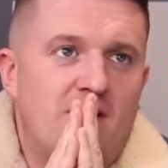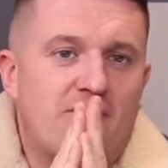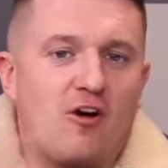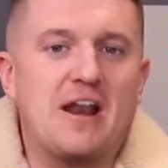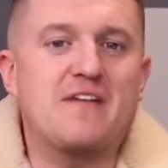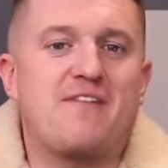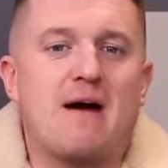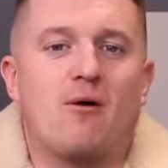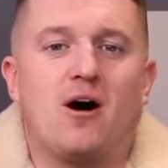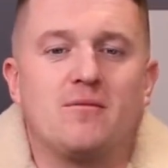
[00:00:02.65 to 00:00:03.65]
Friday
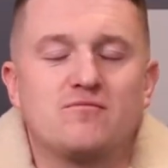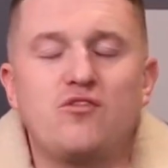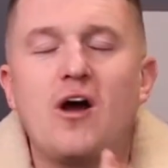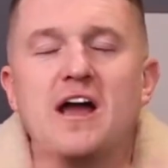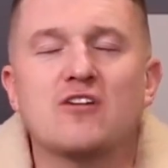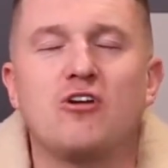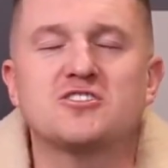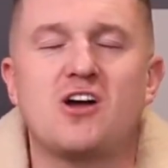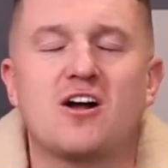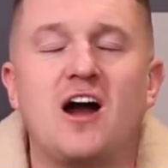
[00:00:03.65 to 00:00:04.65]
Fatwa. Right
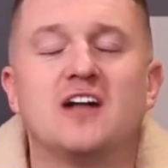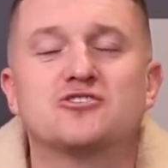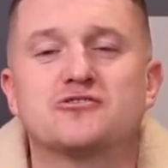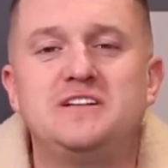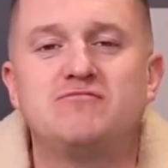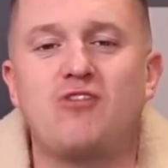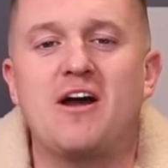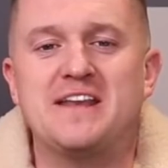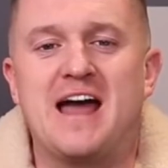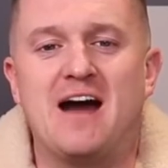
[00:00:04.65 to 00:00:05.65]
across our country
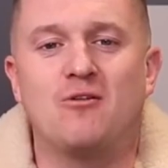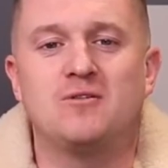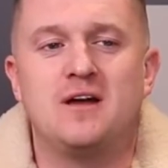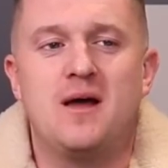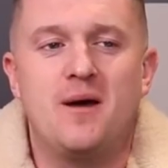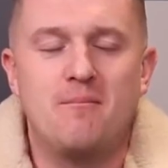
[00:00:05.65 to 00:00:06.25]
right now,